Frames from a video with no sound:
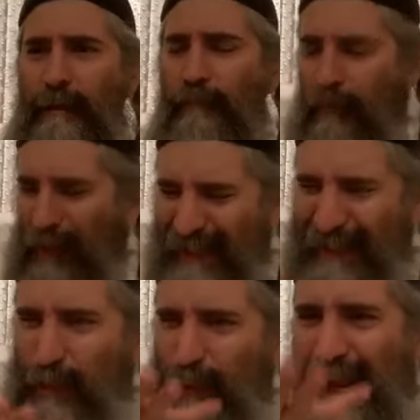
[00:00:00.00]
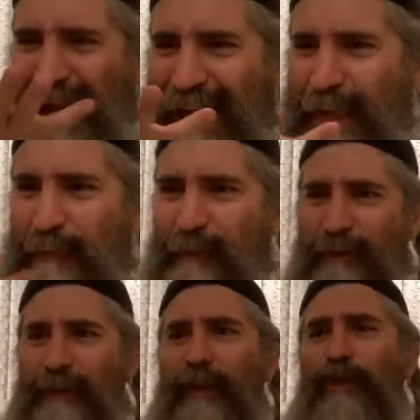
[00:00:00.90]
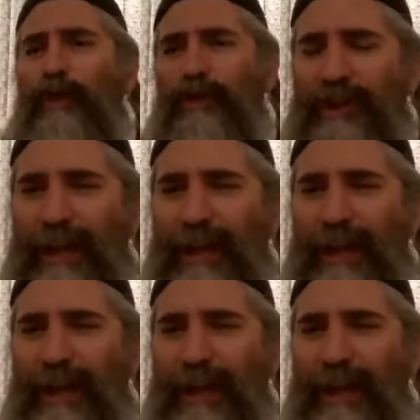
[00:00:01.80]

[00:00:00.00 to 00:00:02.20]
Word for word: Bring to life those